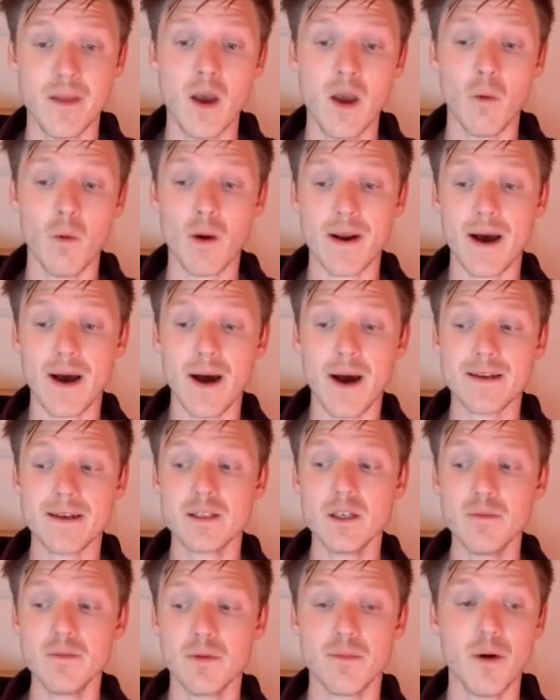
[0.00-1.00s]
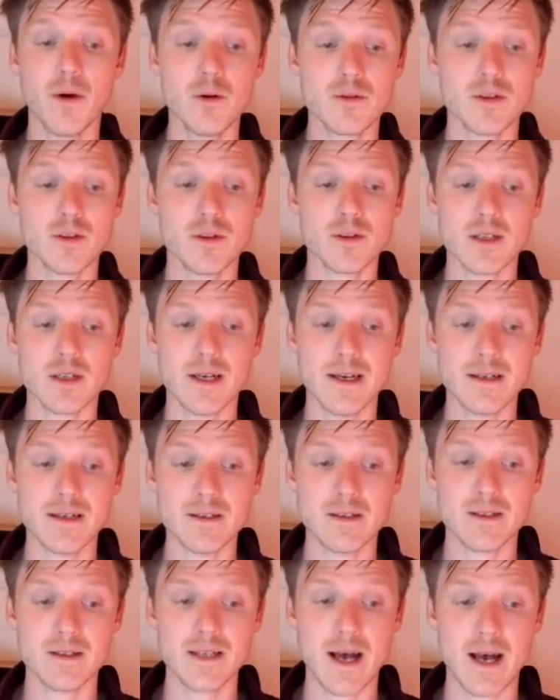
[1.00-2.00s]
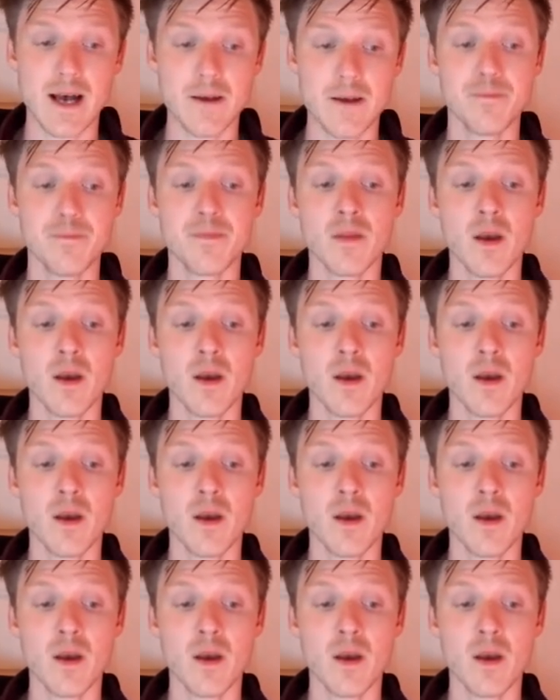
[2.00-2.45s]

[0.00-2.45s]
What IIT proposes is that